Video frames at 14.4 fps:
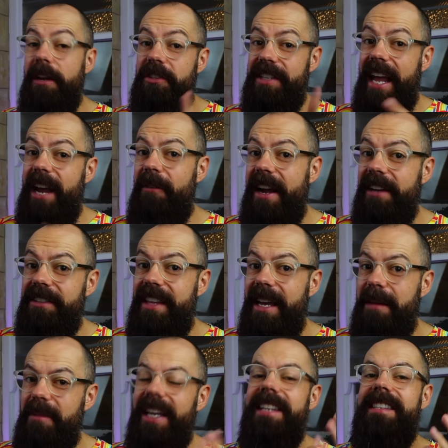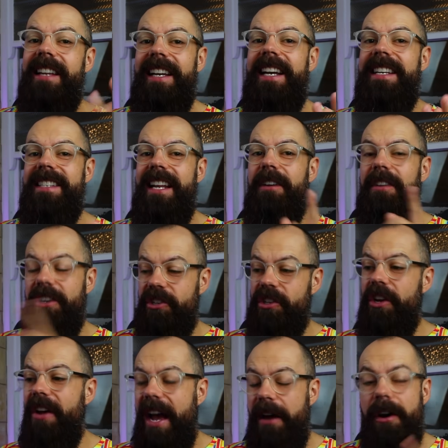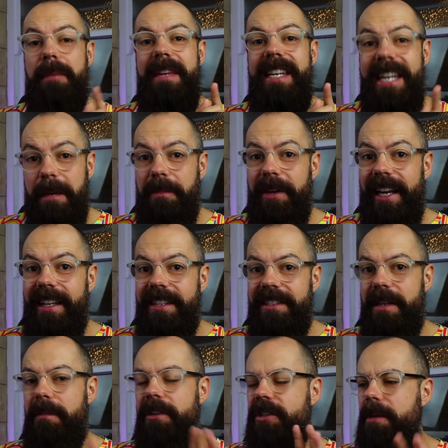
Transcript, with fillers: Now stay around to the end because like I said, I'm gonna show you how I manipulate this image